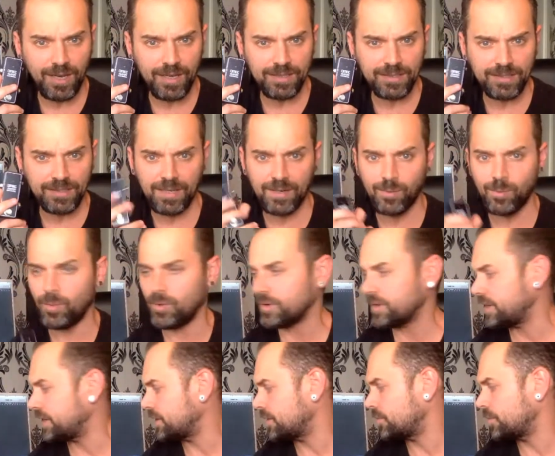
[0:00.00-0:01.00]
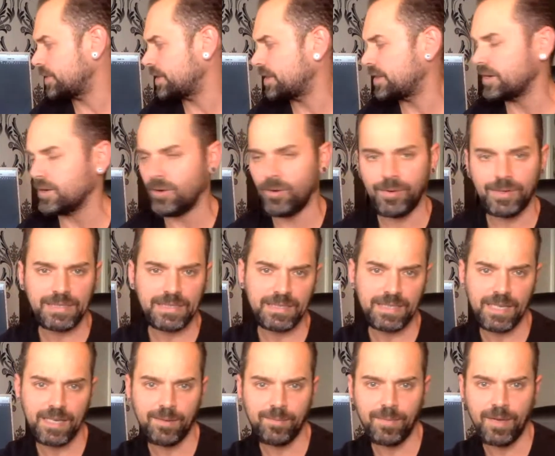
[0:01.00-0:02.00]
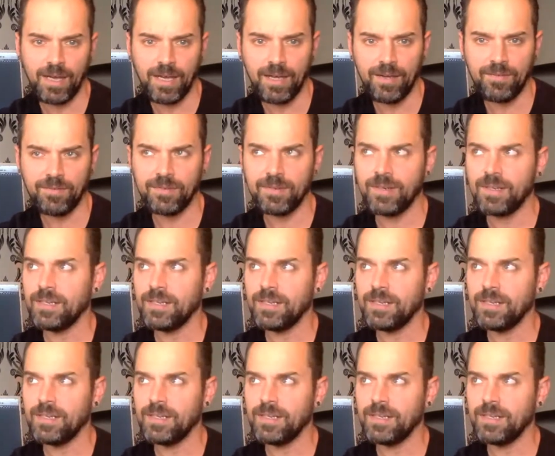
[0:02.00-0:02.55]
I started working with the Orange team. And